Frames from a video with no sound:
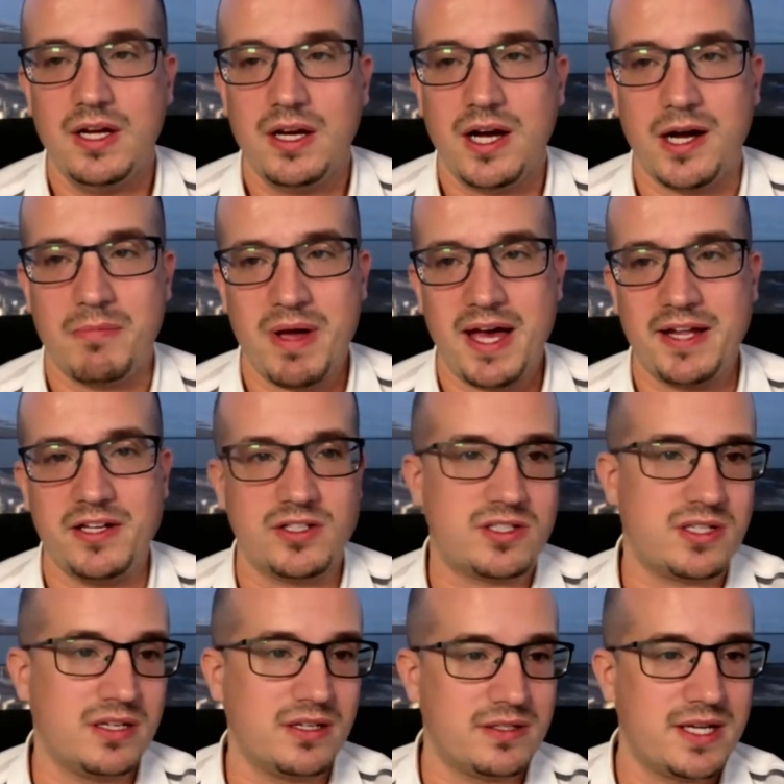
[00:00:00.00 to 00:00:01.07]
And it
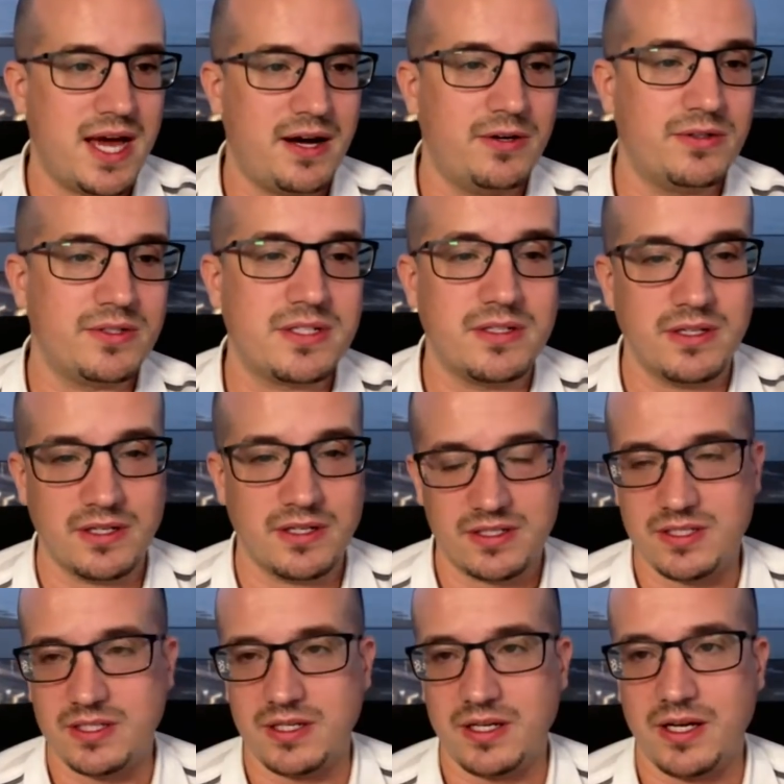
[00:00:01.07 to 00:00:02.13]
turned out
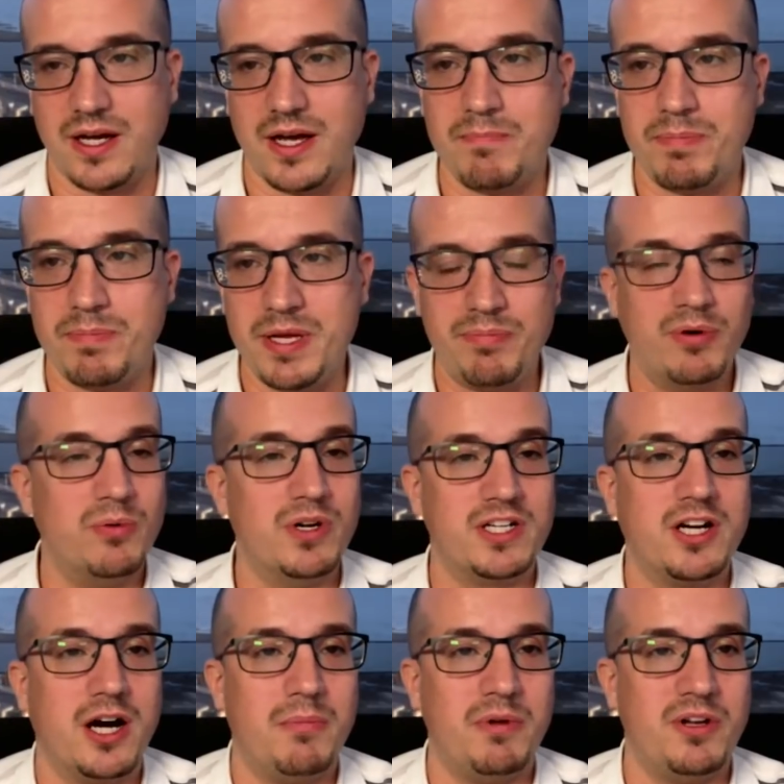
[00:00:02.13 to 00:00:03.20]
that people would
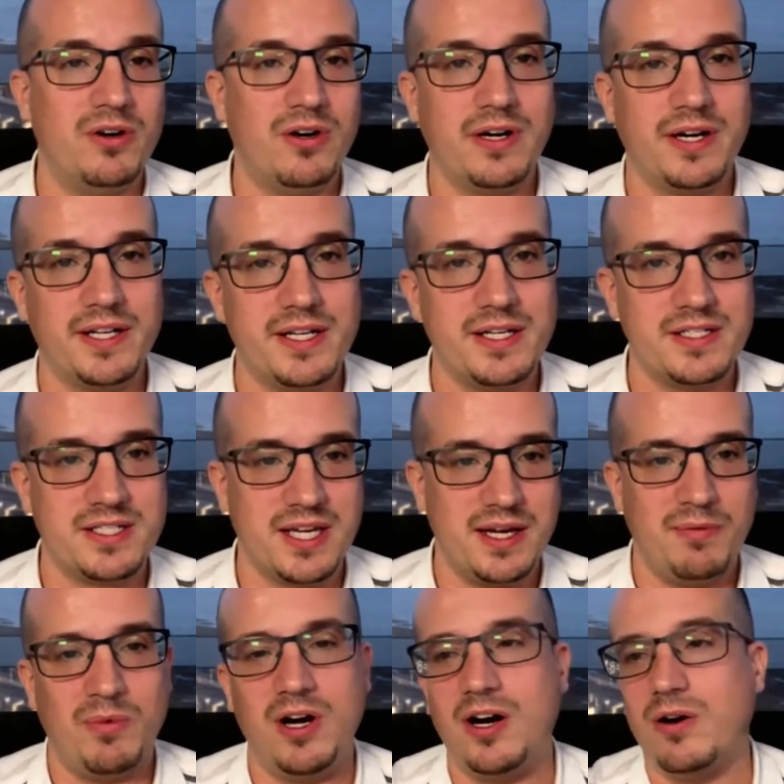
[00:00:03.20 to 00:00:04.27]
come along and they'd say,
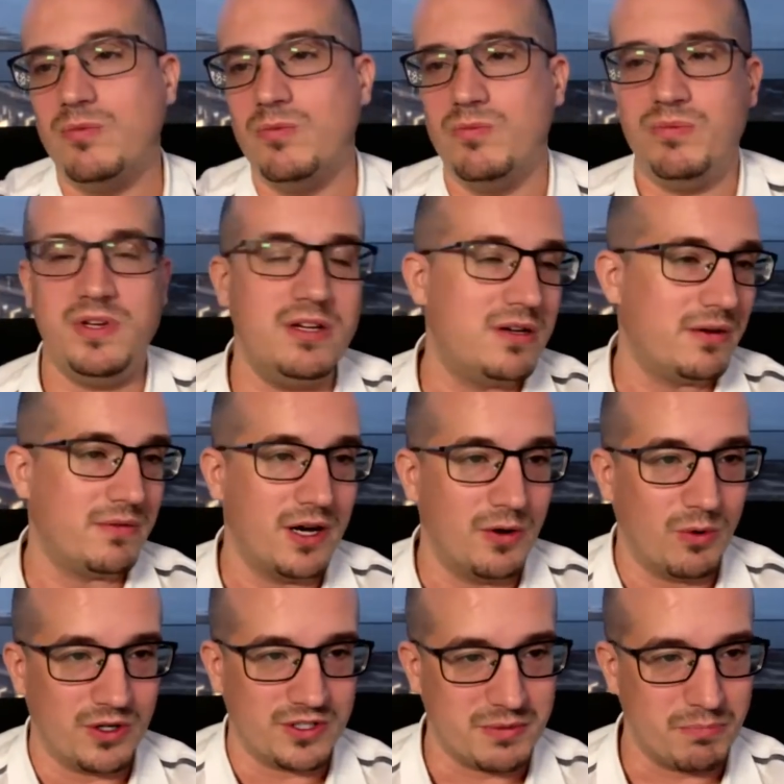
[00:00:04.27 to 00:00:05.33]
well, you don't know
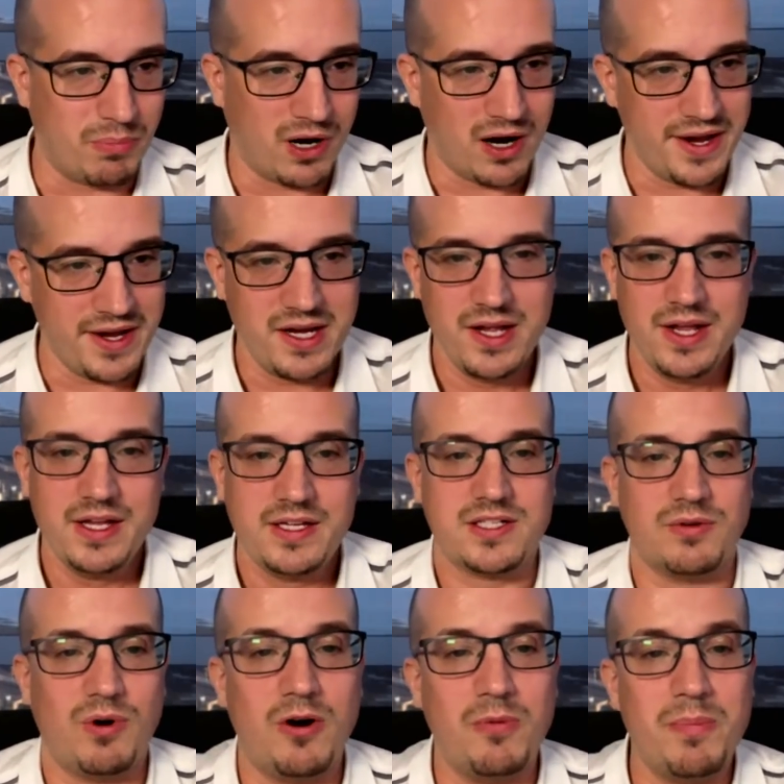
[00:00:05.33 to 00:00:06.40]
what to buy,
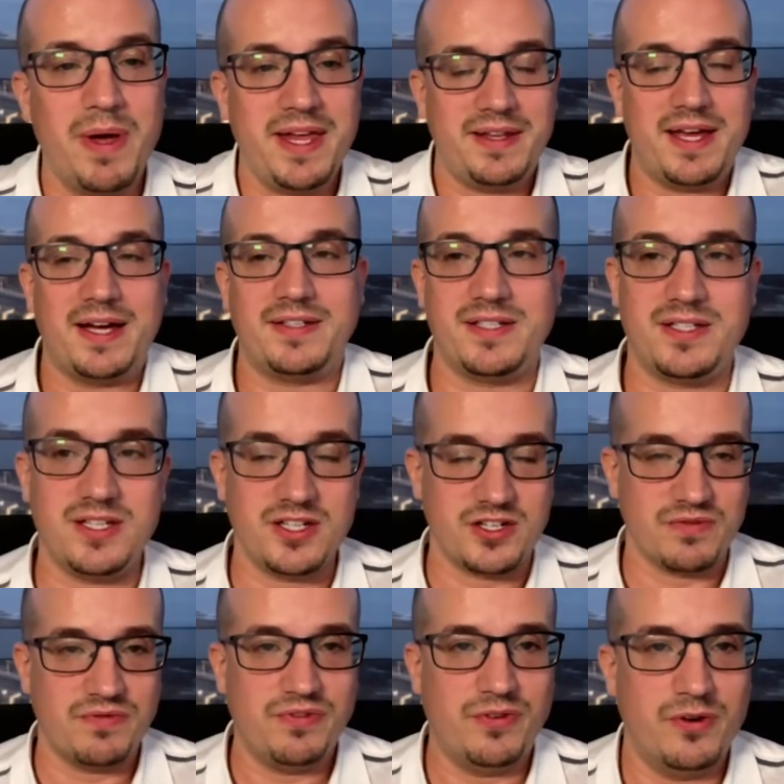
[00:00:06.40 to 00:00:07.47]
so I'll make that
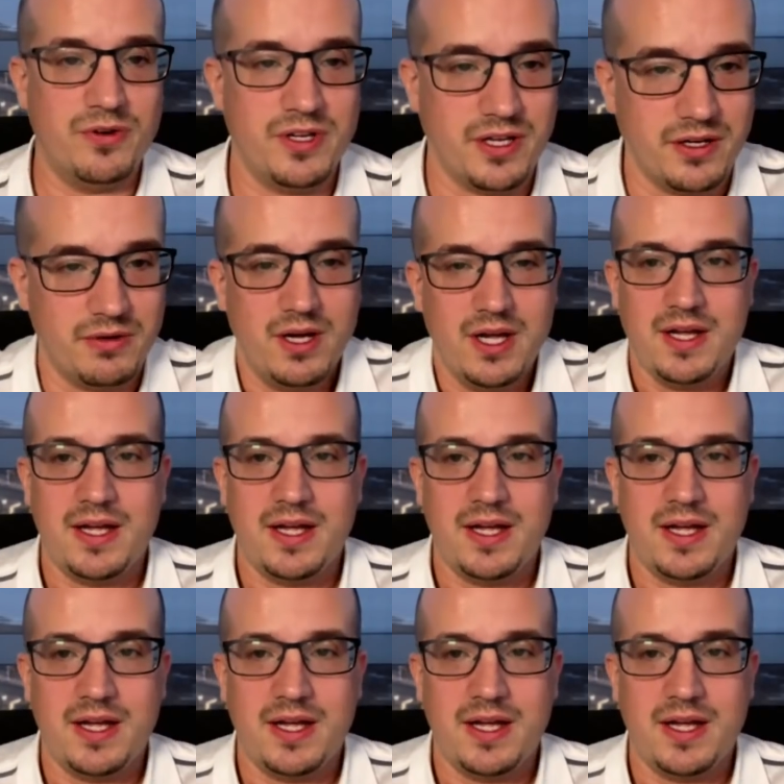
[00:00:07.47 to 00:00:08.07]
decision for you.